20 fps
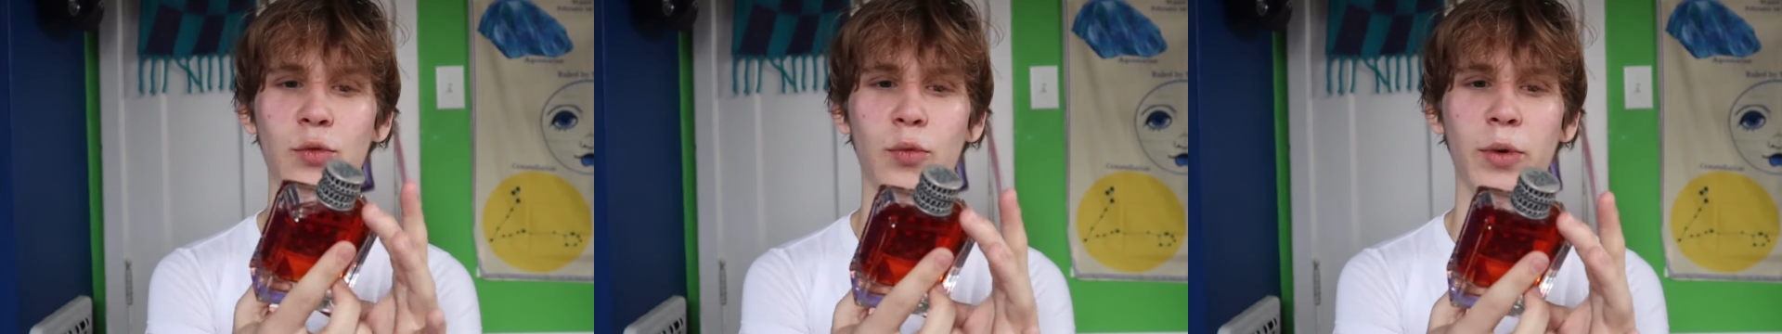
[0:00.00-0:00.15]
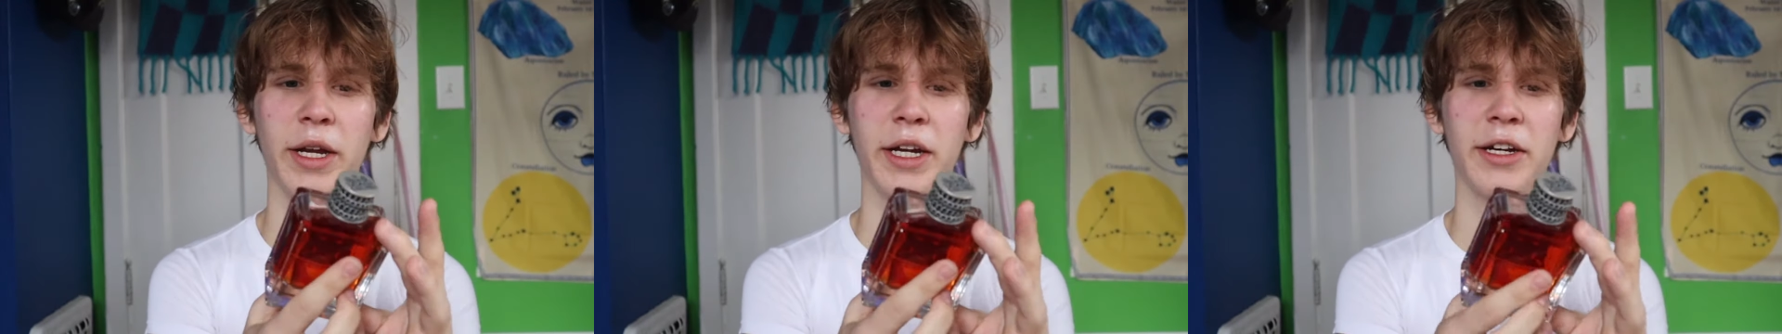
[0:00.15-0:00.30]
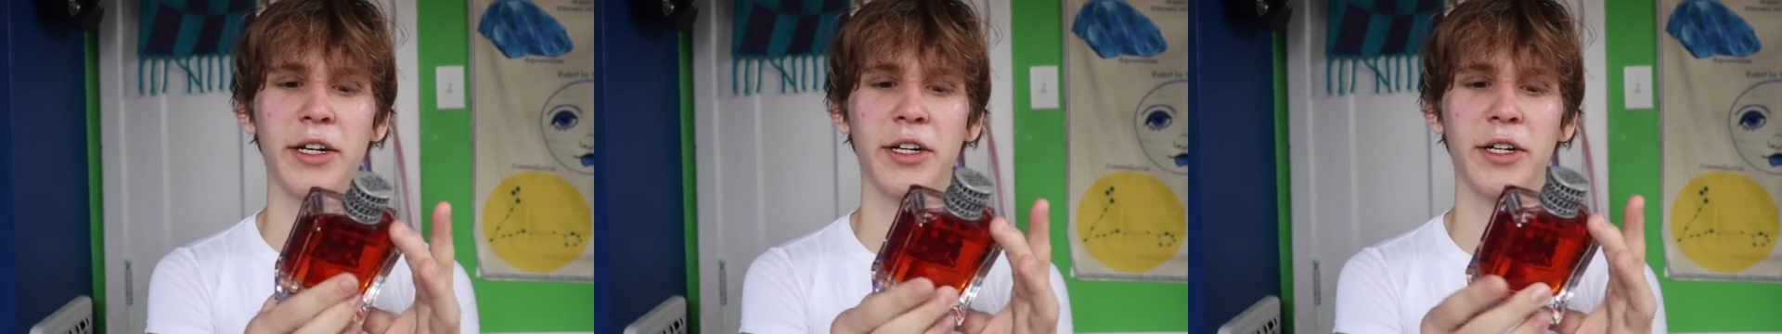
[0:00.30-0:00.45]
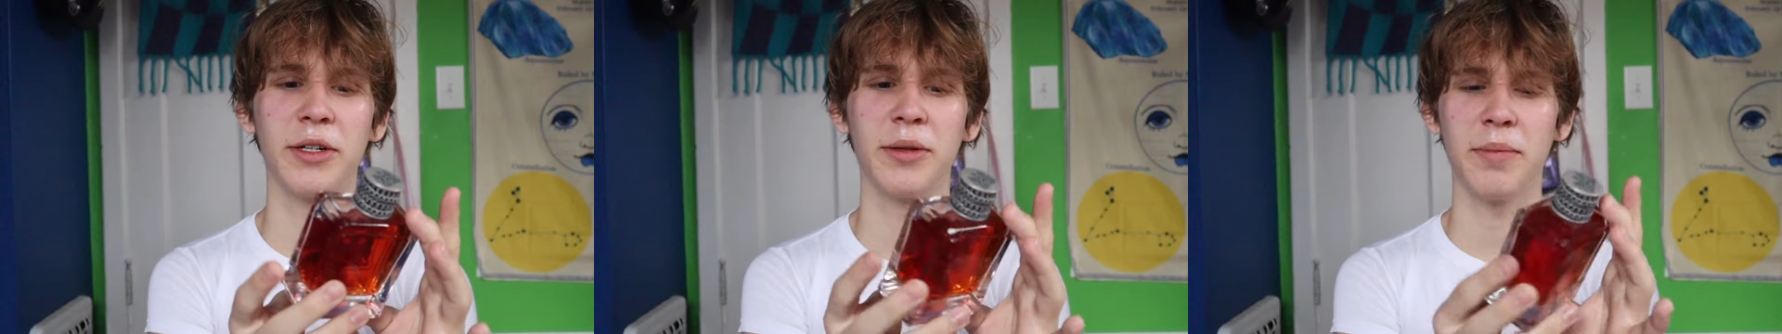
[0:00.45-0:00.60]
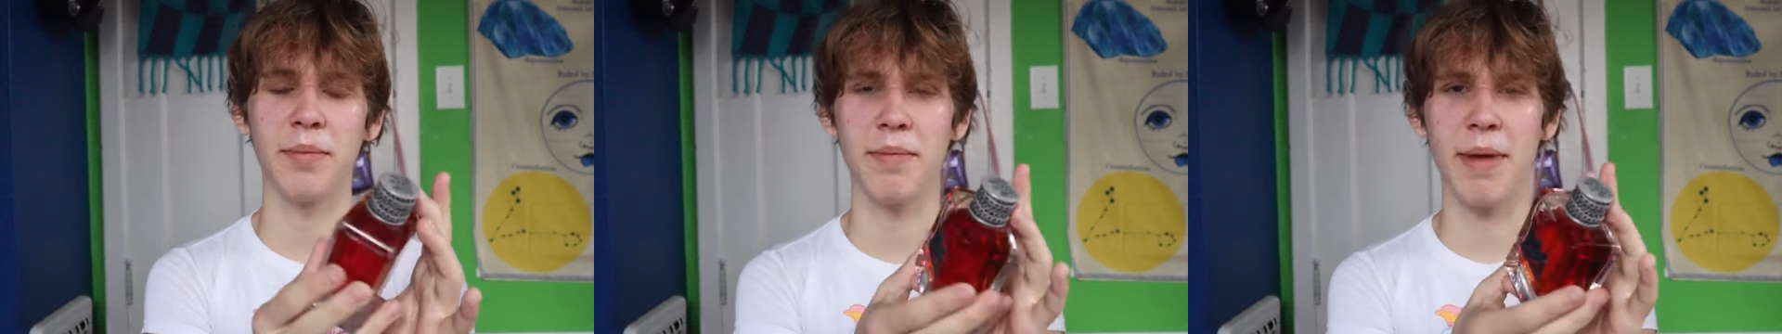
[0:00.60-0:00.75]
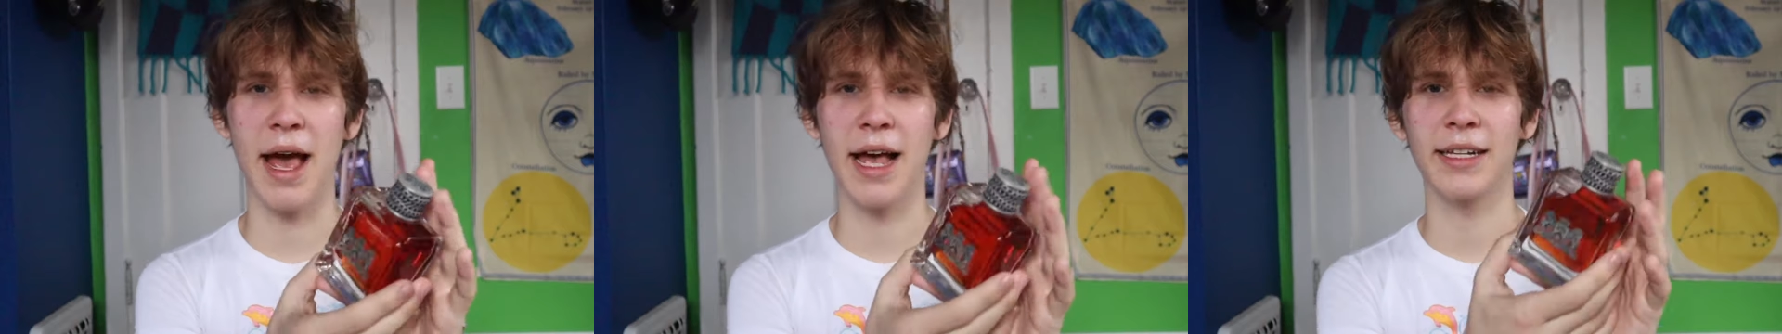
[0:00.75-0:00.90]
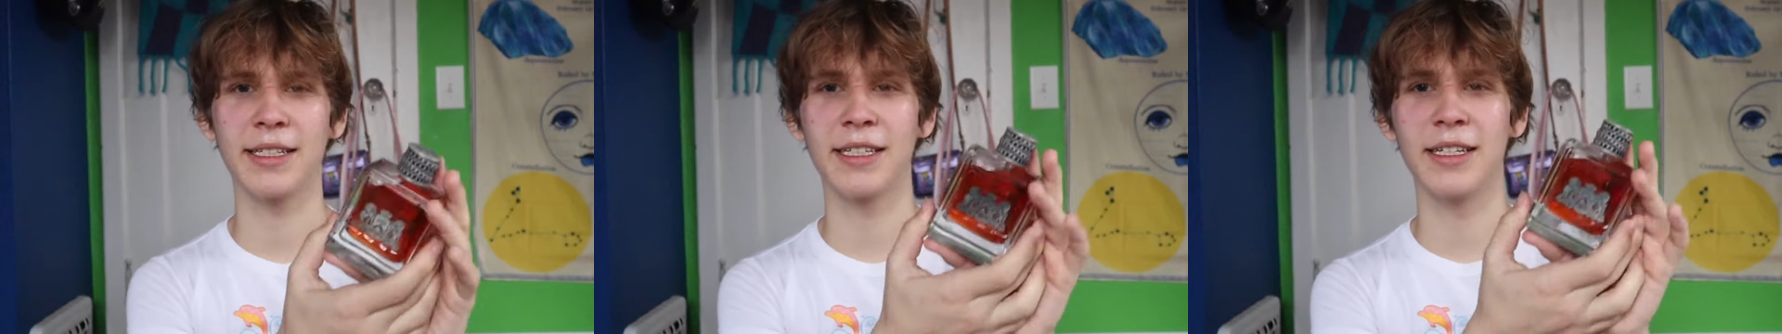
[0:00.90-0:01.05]
weird
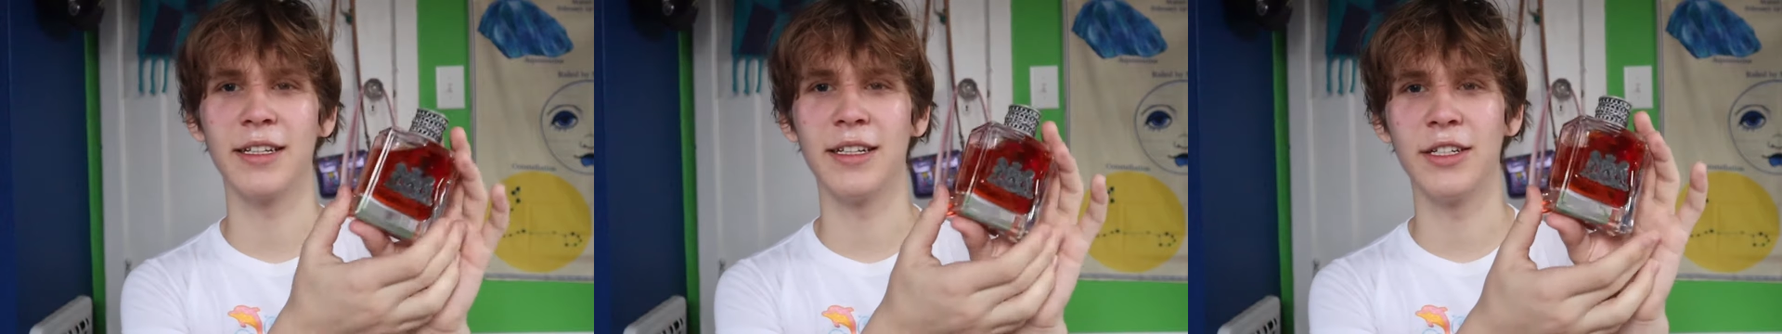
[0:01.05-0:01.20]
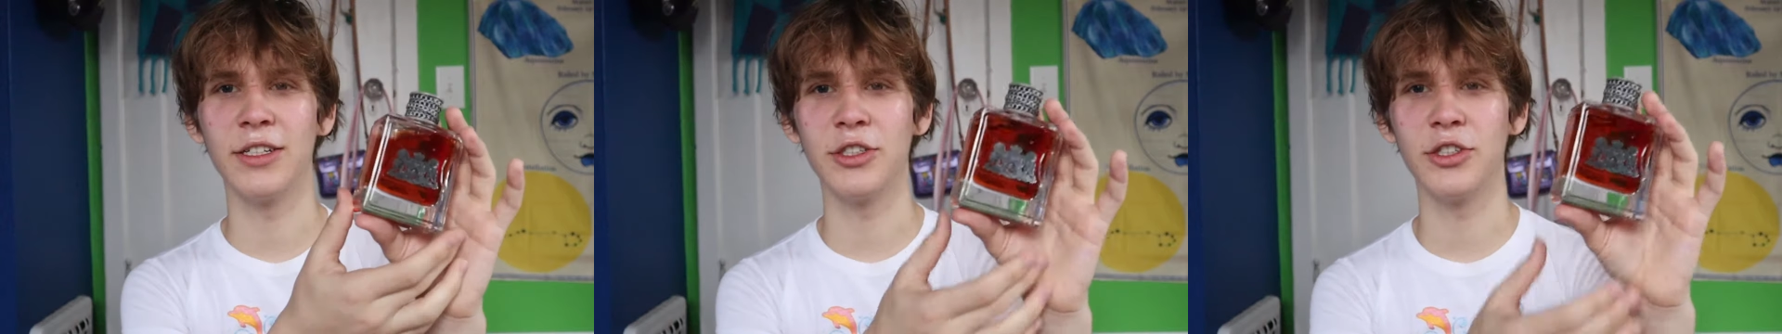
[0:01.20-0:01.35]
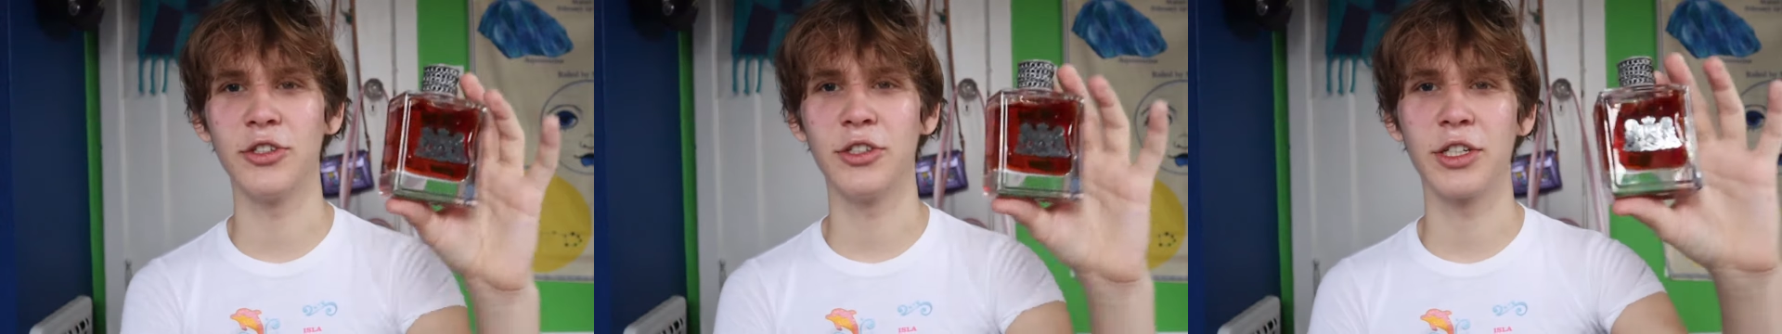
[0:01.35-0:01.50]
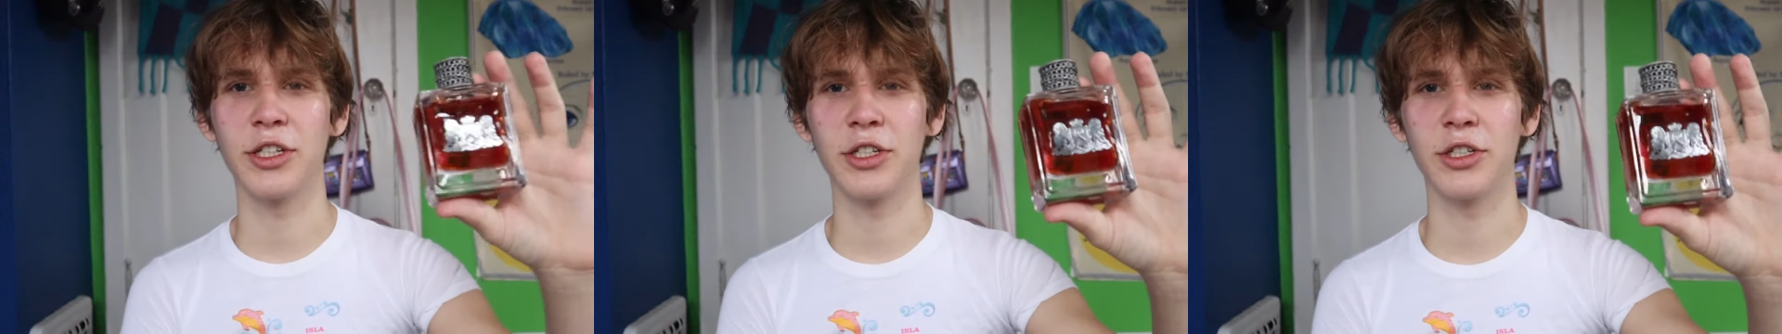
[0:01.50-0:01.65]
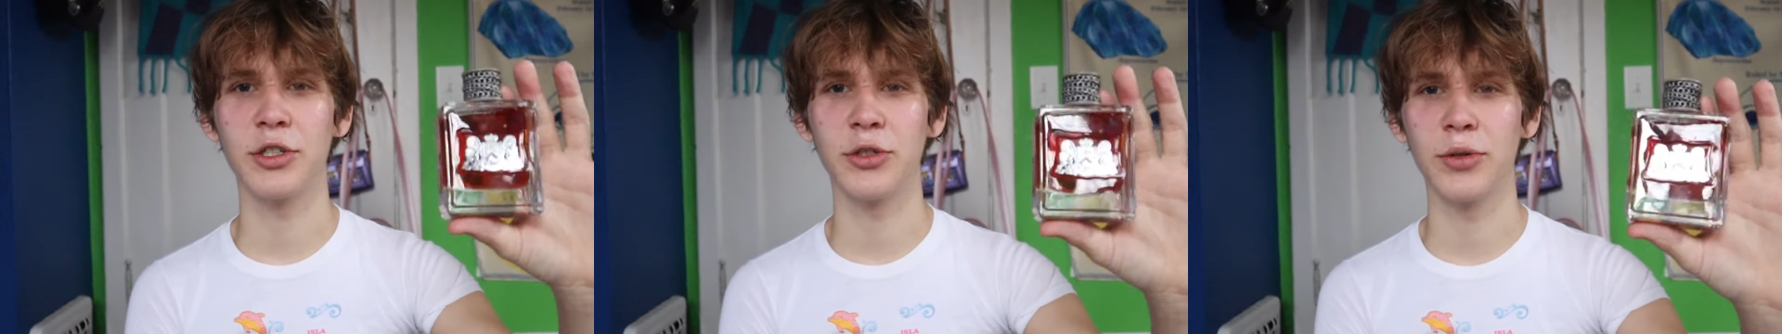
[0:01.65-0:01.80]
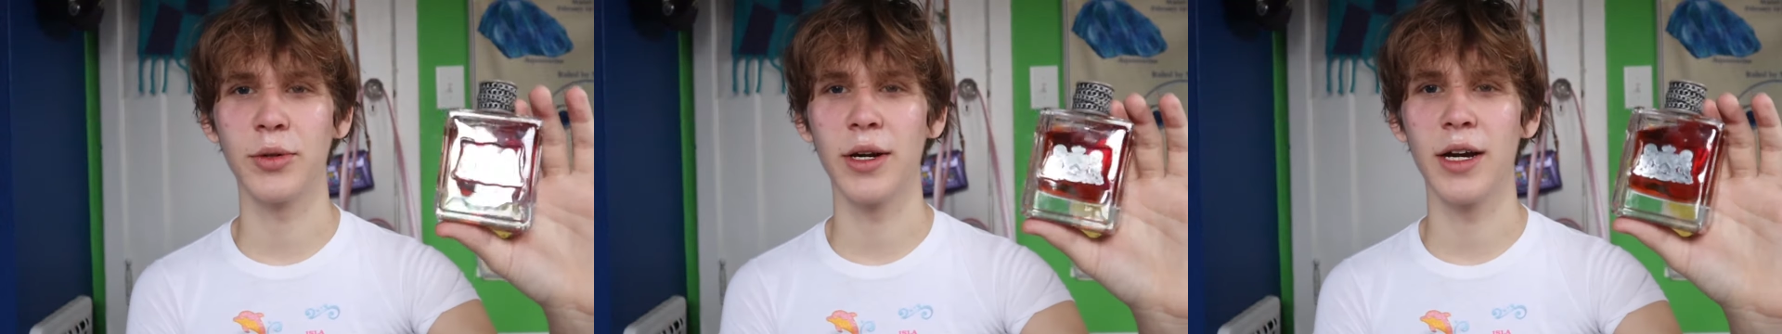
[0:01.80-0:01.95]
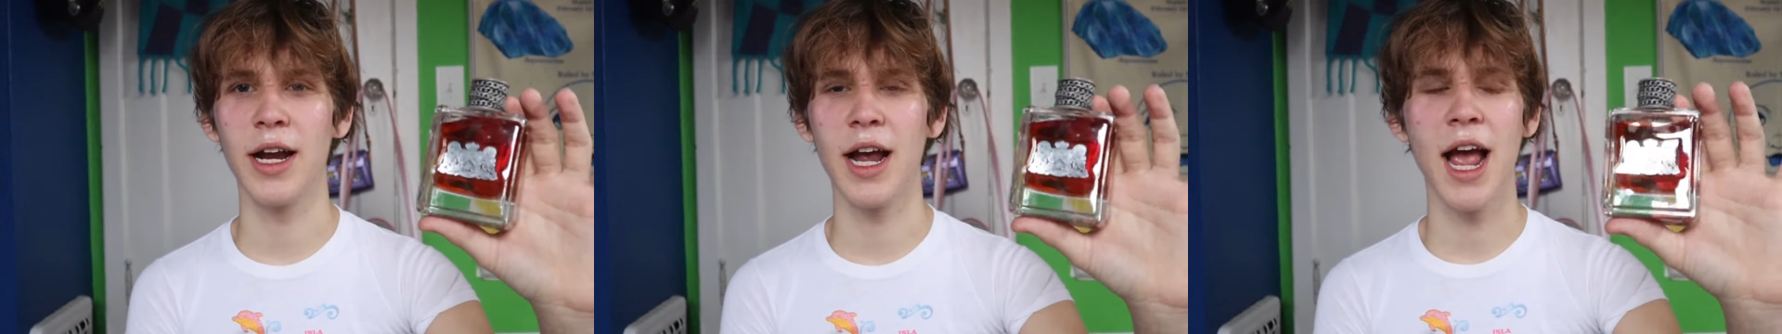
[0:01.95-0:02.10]
masculine Juicy
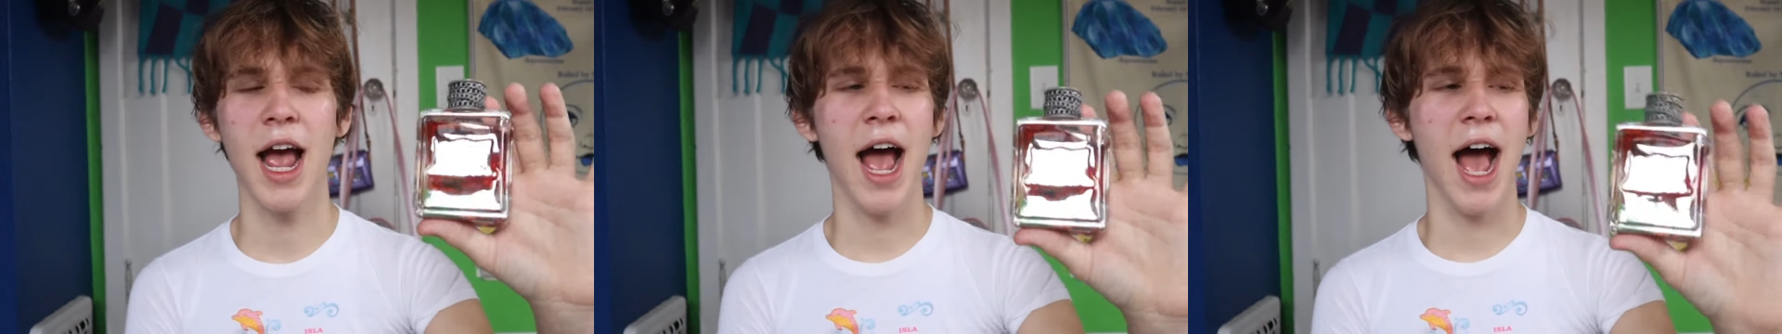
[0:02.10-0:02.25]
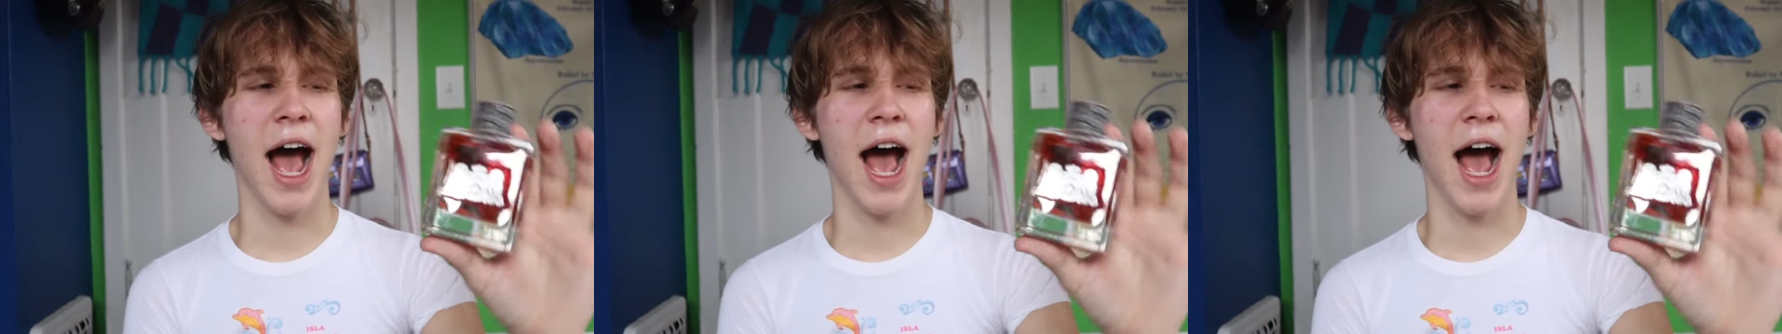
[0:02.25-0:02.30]
Couture.